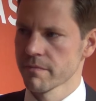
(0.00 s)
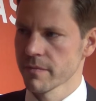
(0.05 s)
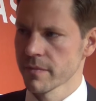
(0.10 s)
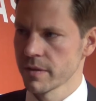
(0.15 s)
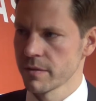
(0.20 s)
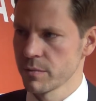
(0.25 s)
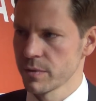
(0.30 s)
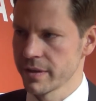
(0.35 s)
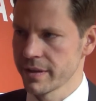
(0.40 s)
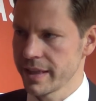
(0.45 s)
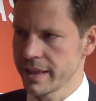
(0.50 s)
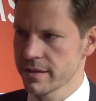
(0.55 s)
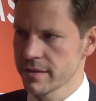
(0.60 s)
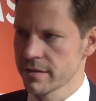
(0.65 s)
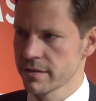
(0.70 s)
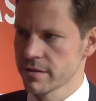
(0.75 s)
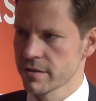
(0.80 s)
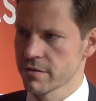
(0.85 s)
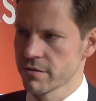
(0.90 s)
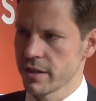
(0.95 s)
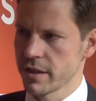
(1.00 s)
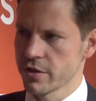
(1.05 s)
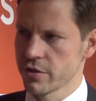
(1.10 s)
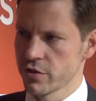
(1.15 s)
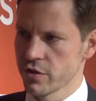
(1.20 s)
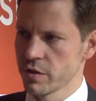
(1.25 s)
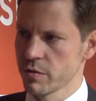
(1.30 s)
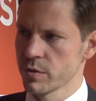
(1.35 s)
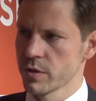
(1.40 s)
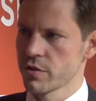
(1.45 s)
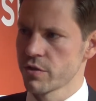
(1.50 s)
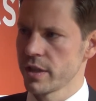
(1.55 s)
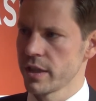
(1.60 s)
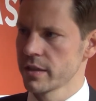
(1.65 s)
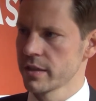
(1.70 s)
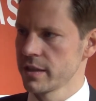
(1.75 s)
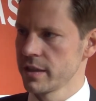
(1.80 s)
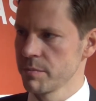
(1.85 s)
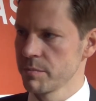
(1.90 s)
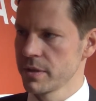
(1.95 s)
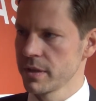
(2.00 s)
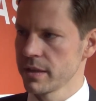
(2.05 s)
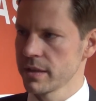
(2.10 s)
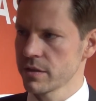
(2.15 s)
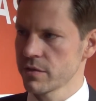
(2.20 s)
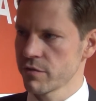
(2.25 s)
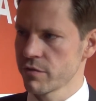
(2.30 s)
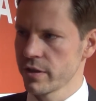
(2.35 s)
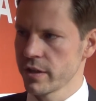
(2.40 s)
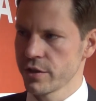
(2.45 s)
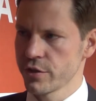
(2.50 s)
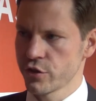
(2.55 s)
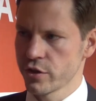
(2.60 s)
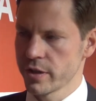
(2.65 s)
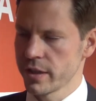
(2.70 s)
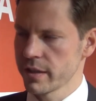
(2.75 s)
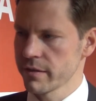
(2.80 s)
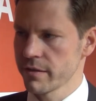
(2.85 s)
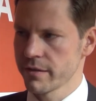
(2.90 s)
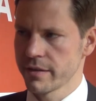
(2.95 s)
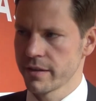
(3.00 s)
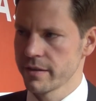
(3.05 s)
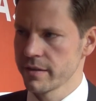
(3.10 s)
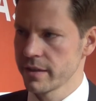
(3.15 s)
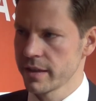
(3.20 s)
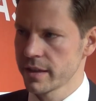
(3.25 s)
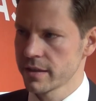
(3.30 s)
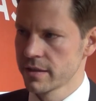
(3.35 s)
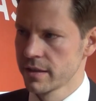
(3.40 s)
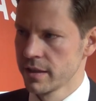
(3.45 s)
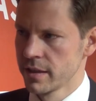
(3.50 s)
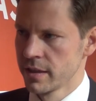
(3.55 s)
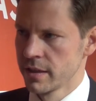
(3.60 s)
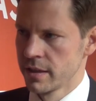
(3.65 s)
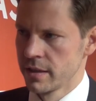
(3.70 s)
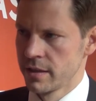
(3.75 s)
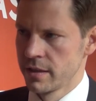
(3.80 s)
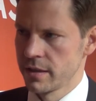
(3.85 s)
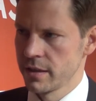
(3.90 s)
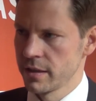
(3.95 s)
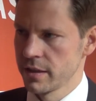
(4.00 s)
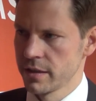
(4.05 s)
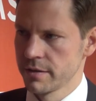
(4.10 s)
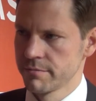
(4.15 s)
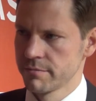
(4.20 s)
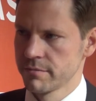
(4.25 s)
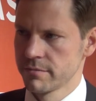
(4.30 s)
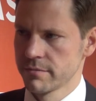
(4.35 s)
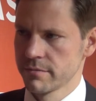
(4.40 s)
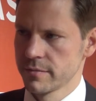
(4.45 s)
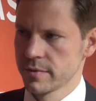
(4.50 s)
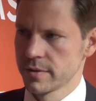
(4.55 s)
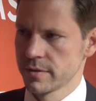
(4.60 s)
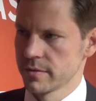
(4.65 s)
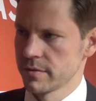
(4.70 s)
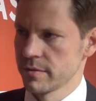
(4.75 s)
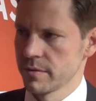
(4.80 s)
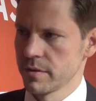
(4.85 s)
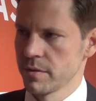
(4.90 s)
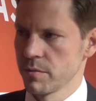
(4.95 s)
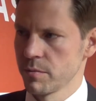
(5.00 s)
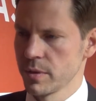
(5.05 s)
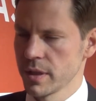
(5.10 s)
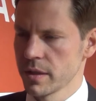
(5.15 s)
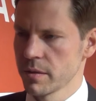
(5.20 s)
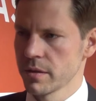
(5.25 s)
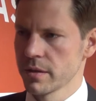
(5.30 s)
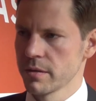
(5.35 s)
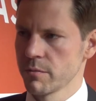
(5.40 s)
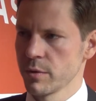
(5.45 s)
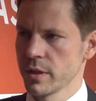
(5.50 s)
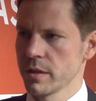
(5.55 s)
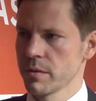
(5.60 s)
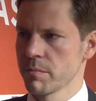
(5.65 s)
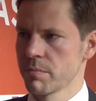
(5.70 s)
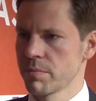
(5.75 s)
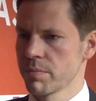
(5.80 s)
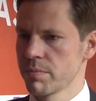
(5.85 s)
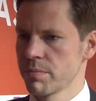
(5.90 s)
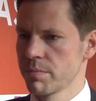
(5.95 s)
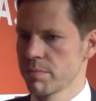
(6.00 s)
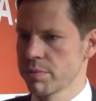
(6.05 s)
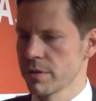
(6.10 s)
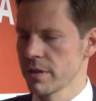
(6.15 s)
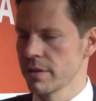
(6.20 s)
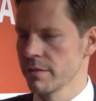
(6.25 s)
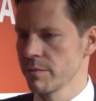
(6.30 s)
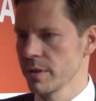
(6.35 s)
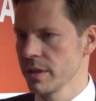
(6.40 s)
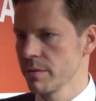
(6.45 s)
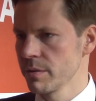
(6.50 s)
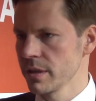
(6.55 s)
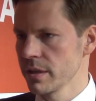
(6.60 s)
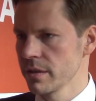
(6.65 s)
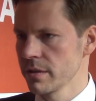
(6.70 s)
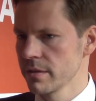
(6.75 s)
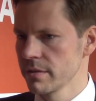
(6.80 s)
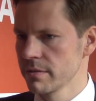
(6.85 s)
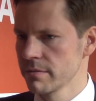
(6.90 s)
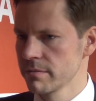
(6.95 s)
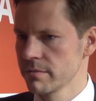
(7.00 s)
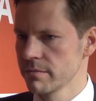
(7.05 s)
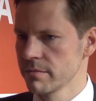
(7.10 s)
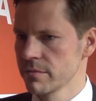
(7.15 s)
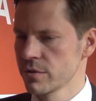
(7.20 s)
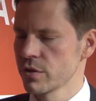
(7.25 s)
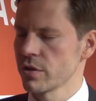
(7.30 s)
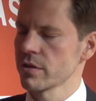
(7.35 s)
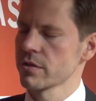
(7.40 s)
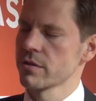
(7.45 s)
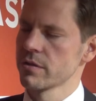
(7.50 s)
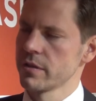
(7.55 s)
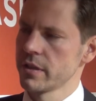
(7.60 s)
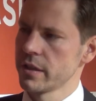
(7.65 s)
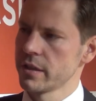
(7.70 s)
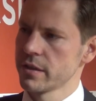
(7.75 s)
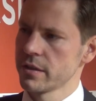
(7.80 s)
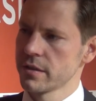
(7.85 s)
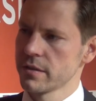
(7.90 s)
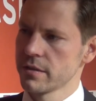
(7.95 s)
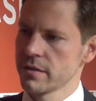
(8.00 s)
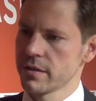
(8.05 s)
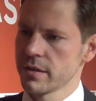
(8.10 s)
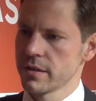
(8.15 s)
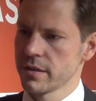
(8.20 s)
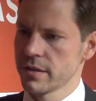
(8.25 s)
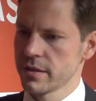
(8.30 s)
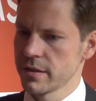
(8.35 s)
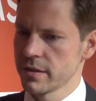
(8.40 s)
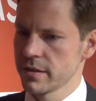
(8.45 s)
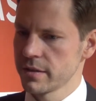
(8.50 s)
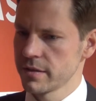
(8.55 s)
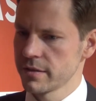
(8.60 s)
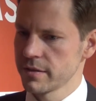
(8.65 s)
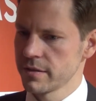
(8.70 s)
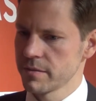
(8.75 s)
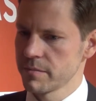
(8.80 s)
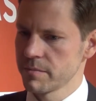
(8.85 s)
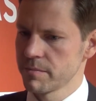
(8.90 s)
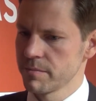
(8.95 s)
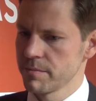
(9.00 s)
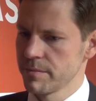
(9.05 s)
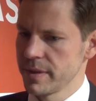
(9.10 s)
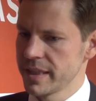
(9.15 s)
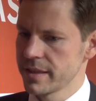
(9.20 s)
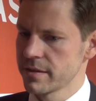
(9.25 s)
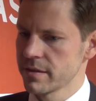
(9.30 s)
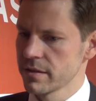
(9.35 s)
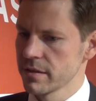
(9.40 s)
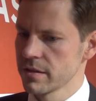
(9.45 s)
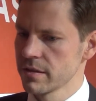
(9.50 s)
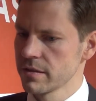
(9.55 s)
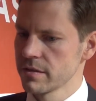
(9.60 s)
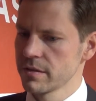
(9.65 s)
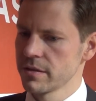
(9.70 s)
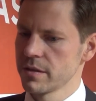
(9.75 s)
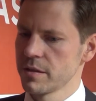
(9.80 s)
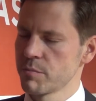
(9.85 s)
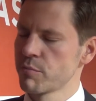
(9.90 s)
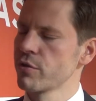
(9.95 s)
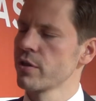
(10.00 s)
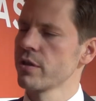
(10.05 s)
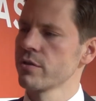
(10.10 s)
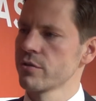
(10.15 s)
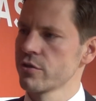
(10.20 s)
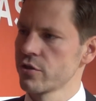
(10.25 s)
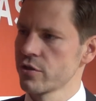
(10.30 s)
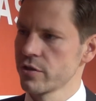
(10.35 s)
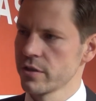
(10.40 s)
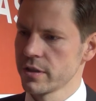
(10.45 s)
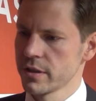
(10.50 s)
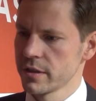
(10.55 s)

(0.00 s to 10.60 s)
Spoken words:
With that strategy, we try to keep guys fresh, and other than that, we talk to their mental approach.